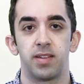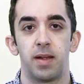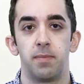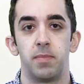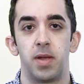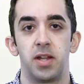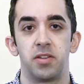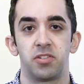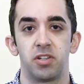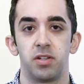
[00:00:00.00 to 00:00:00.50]
I
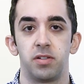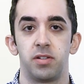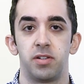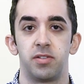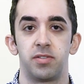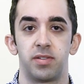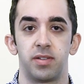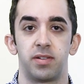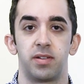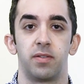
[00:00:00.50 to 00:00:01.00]
mentioned
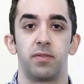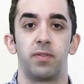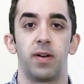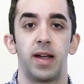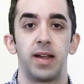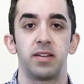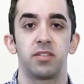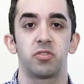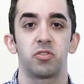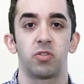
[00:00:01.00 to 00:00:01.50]
use the
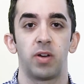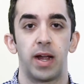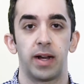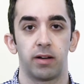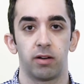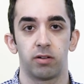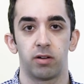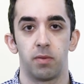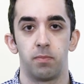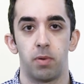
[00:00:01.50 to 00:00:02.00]
device
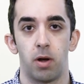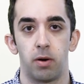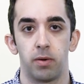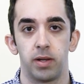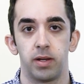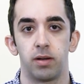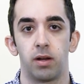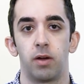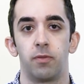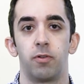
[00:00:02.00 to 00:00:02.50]
tracker
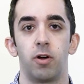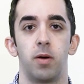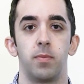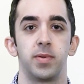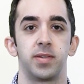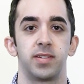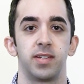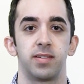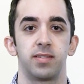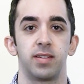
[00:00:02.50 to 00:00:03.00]
component of Home
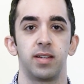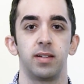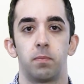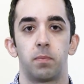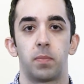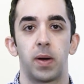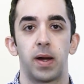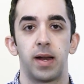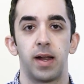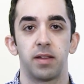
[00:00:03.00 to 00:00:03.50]
Assistant,
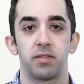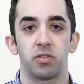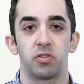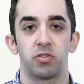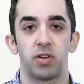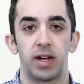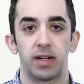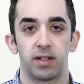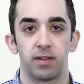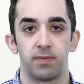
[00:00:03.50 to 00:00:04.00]
but I also
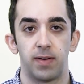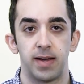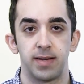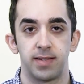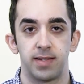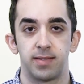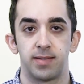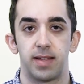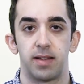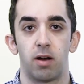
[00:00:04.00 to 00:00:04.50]
track
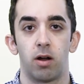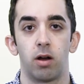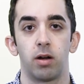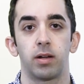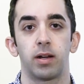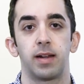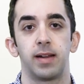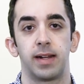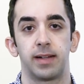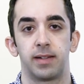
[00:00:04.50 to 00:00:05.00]
devices that
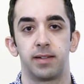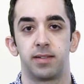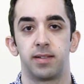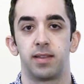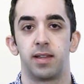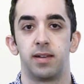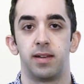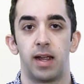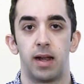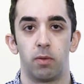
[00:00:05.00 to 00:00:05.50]
aren't connected to
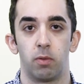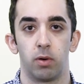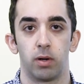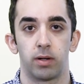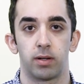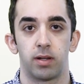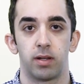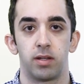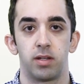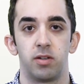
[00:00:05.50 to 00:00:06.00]
the
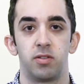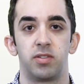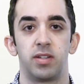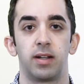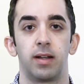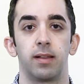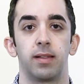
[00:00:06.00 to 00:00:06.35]
network using